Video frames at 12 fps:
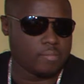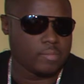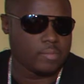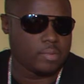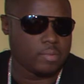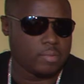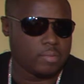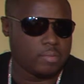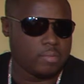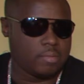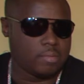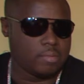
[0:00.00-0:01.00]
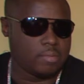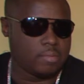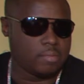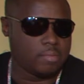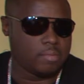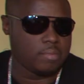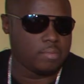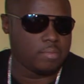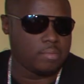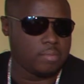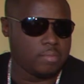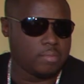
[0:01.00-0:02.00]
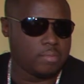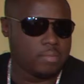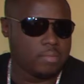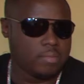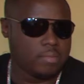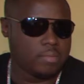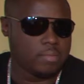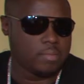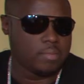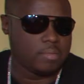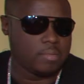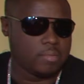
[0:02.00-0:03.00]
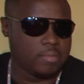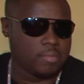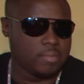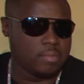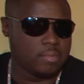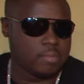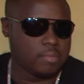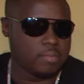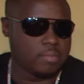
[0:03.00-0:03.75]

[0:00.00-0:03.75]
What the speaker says: (silent)